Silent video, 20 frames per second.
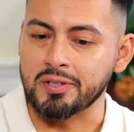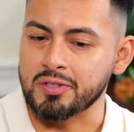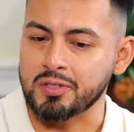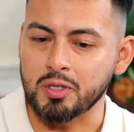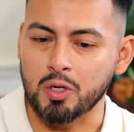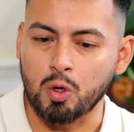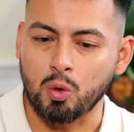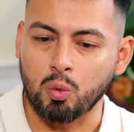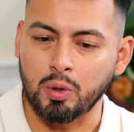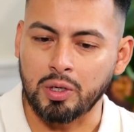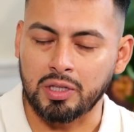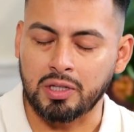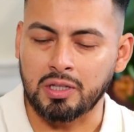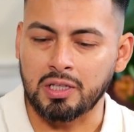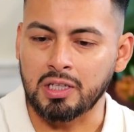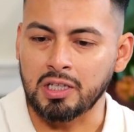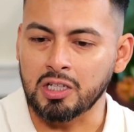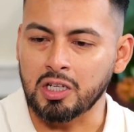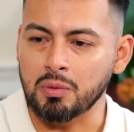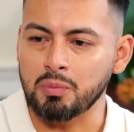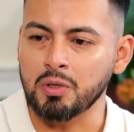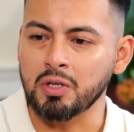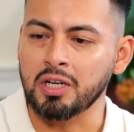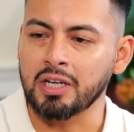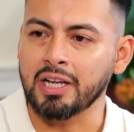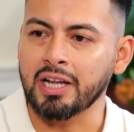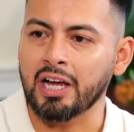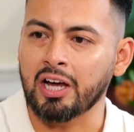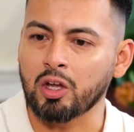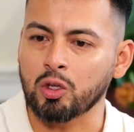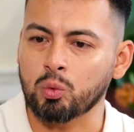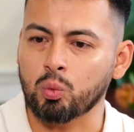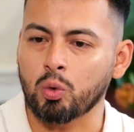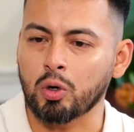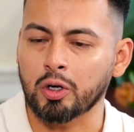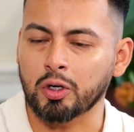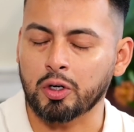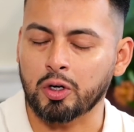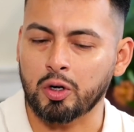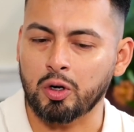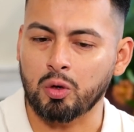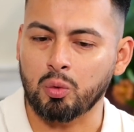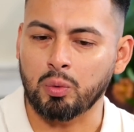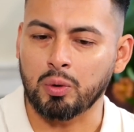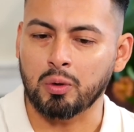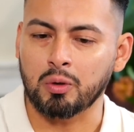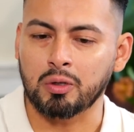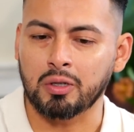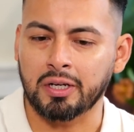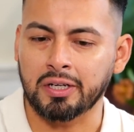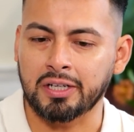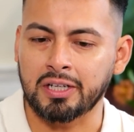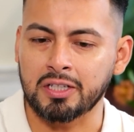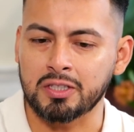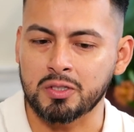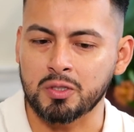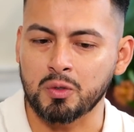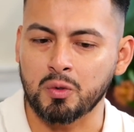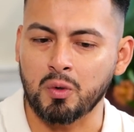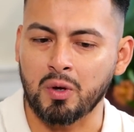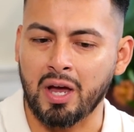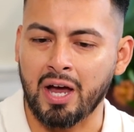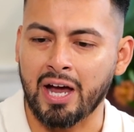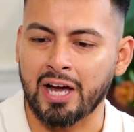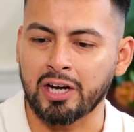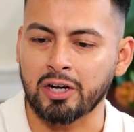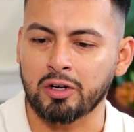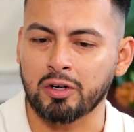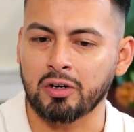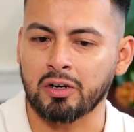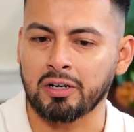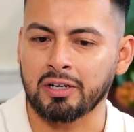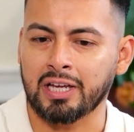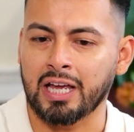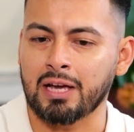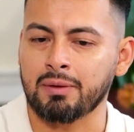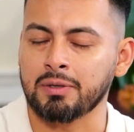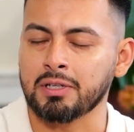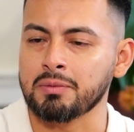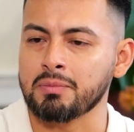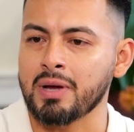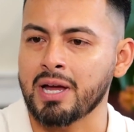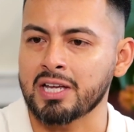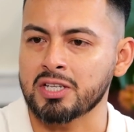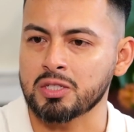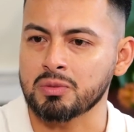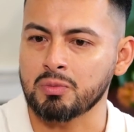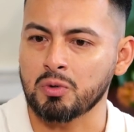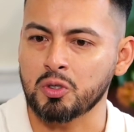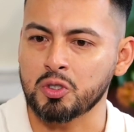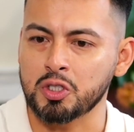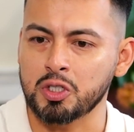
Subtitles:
So with the community health worker, we were lucky to hire Gabby DeMassimo.